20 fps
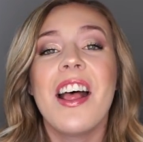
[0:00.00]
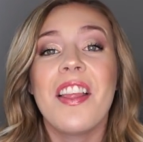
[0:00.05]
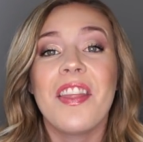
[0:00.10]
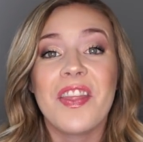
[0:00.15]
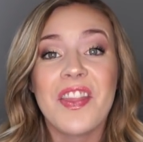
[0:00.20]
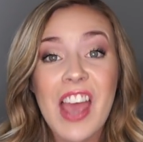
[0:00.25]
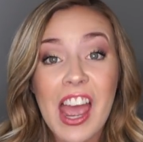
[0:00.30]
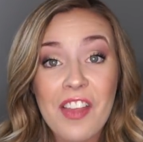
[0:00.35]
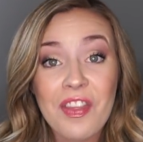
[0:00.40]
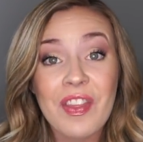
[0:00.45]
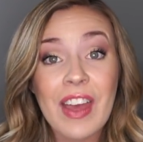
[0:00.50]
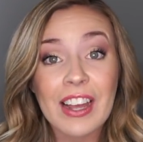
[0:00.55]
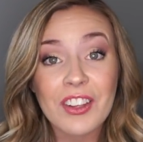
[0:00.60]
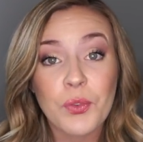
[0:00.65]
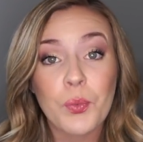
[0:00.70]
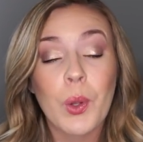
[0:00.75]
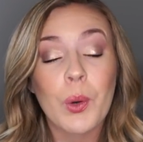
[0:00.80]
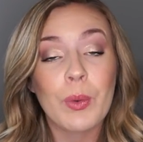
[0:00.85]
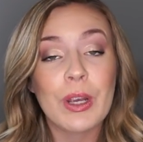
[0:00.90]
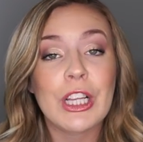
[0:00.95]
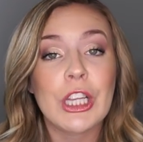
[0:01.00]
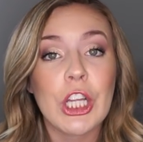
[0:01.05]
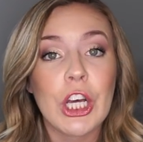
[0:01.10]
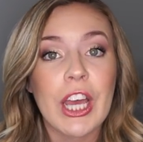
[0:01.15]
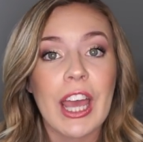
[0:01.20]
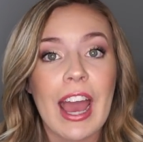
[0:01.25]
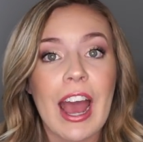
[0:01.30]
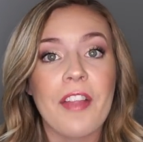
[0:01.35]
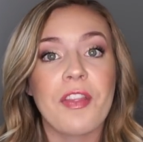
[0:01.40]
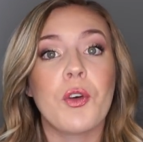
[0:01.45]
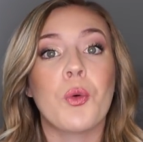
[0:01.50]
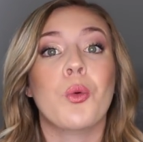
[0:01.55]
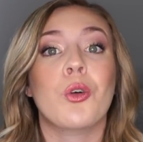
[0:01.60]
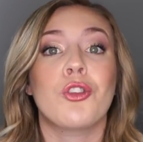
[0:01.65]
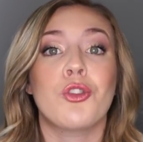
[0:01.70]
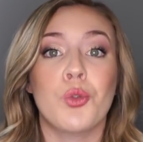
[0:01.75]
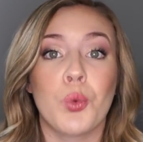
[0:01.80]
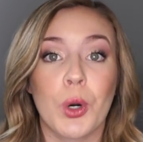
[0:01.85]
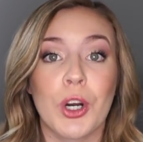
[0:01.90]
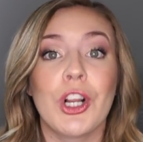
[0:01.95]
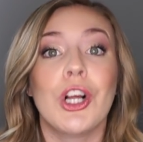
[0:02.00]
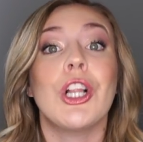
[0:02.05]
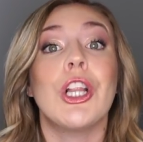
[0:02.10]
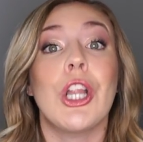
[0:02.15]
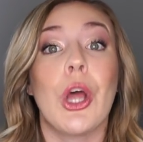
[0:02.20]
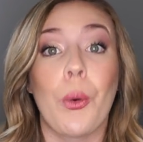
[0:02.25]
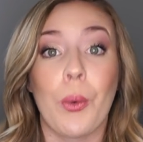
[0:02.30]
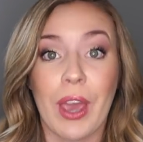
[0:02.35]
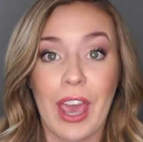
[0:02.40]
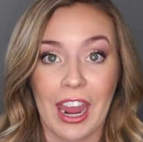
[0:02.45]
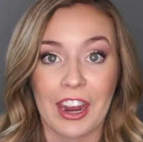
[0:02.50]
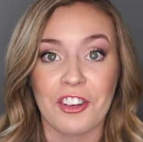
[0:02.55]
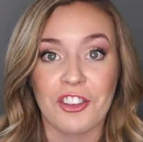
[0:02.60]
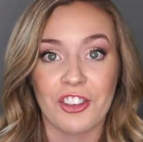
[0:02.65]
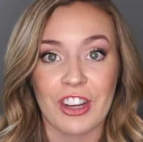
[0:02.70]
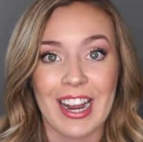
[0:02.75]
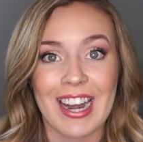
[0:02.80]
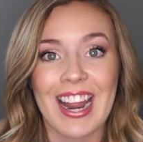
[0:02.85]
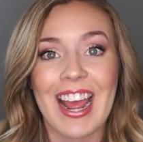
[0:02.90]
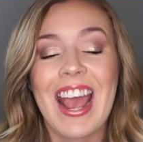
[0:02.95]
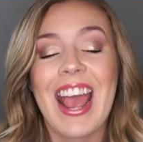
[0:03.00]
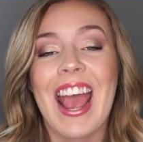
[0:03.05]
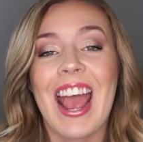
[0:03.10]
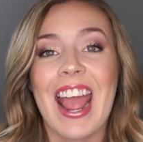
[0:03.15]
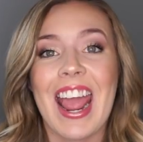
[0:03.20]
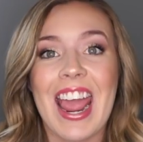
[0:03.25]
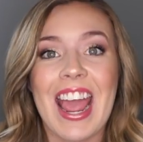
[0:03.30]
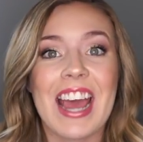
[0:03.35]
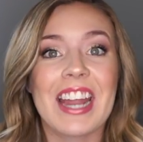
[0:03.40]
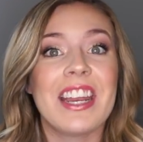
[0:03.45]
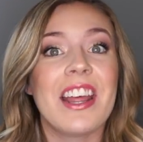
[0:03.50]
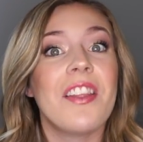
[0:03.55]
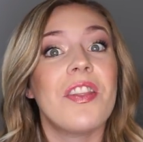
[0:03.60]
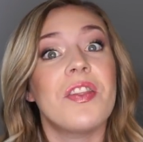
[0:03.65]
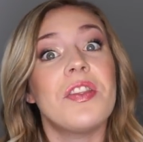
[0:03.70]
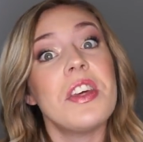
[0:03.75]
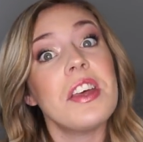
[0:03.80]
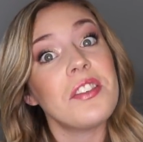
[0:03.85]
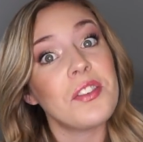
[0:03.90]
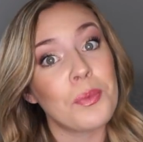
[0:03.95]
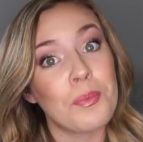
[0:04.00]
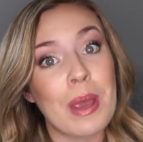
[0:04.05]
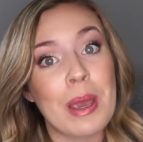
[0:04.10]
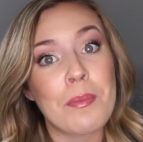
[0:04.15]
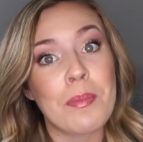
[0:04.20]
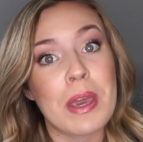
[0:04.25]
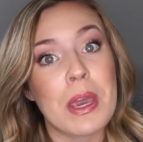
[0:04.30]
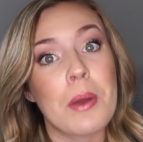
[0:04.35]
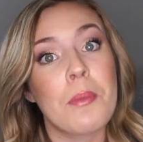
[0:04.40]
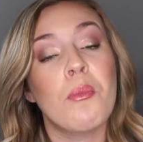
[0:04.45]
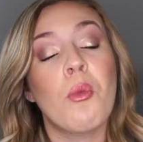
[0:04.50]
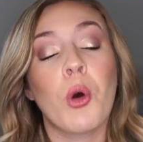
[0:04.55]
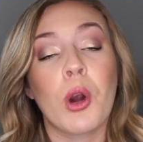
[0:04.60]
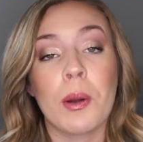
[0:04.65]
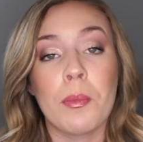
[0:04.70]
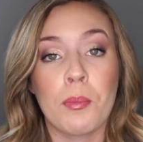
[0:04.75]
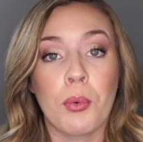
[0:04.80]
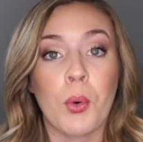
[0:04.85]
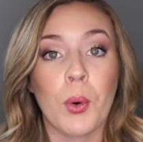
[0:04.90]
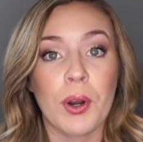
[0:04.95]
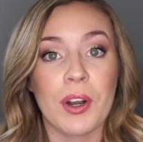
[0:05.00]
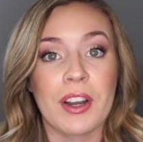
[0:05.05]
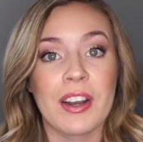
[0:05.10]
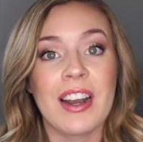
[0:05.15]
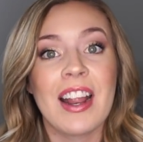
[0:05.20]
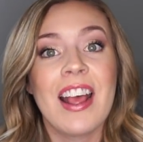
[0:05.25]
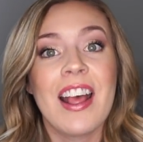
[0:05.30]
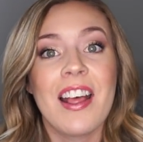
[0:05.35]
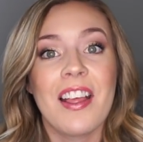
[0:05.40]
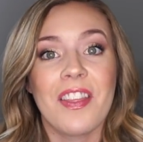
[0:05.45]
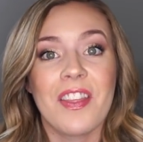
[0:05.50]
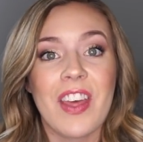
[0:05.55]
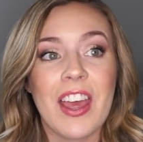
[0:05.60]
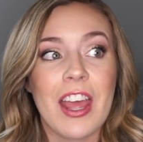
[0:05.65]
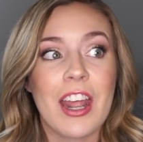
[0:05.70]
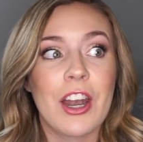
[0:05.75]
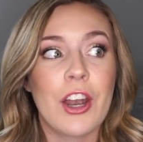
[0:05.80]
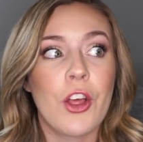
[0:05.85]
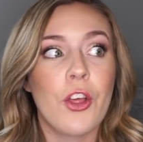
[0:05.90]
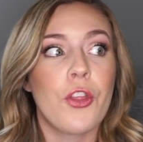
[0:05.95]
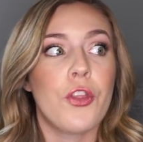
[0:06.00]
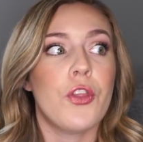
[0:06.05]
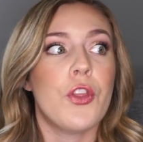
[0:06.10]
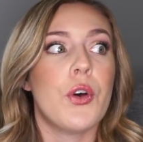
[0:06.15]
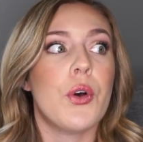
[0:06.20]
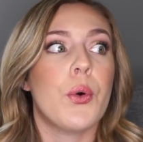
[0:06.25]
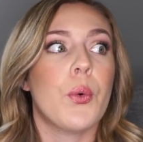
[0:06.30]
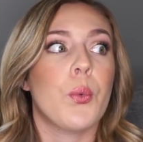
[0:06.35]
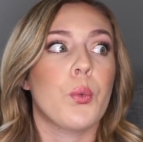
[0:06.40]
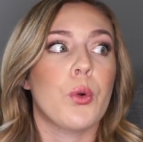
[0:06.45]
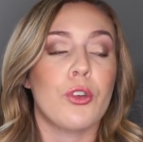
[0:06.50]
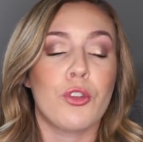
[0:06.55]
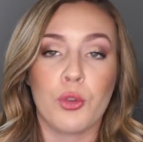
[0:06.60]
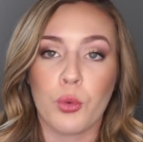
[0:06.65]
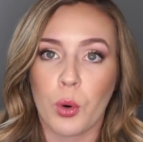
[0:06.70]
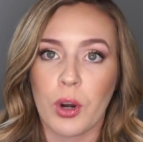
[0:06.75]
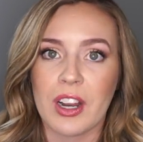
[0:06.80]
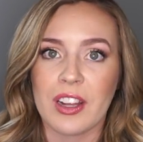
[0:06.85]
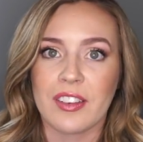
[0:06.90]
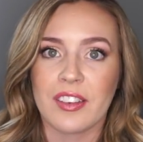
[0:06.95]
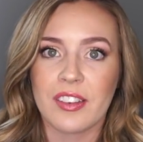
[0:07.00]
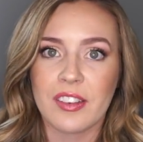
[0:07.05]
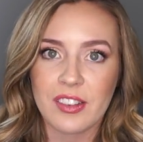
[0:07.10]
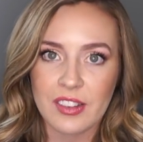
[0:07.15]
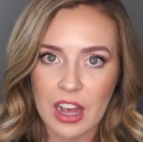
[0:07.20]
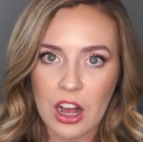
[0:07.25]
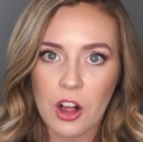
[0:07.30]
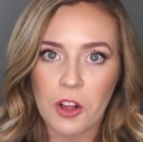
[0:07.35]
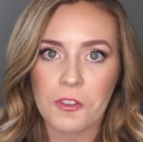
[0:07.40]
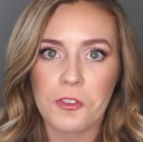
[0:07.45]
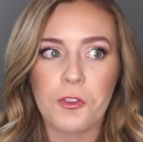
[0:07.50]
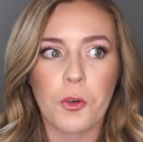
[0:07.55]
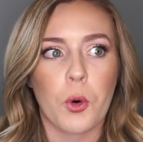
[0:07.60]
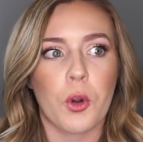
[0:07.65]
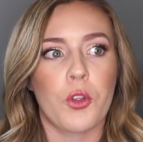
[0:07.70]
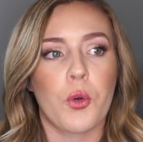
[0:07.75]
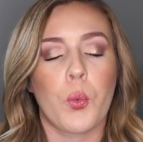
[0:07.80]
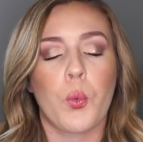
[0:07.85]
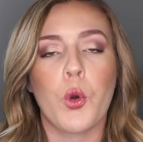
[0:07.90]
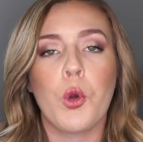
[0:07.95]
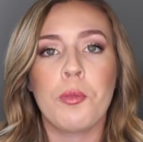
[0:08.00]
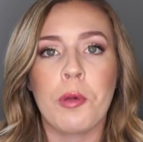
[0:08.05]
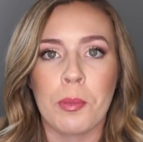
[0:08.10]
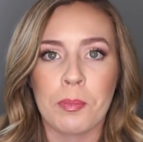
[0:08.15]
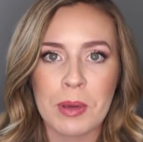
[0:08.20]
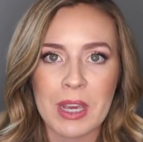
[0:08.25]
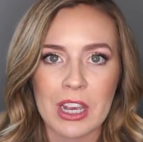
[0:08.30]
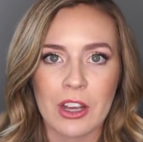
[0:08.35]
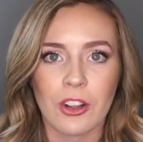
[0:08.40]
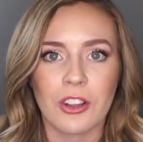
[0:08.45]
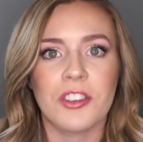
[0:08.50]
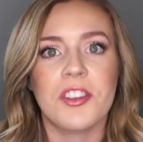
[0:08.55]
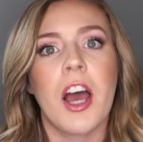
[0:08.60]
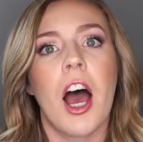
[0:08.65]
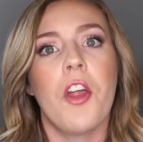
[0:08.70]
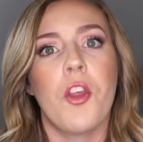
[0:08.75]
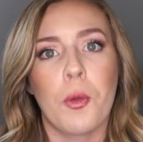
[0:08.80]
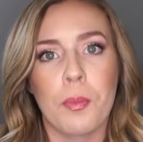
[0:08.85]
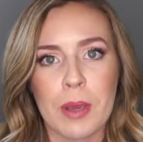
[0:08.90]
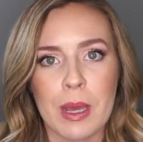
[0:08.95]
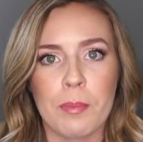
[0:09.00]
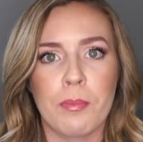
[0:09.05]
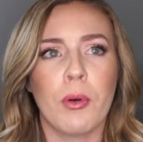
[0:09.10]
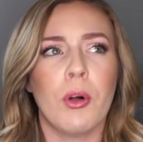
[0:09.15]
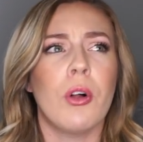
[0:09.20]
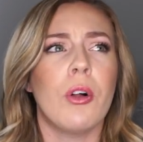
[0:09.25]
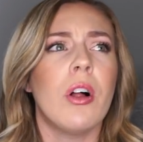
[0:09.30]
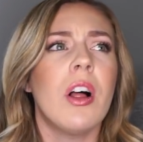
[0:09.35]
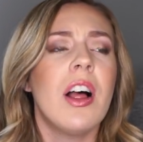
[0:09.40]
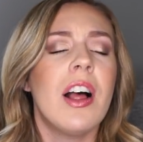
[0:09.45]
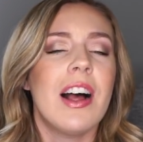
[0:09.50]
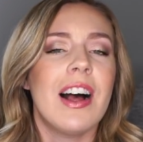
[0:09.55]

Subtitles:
then that's when we look at the resort location. And this may be more important than the resort itself or the room appeal to other people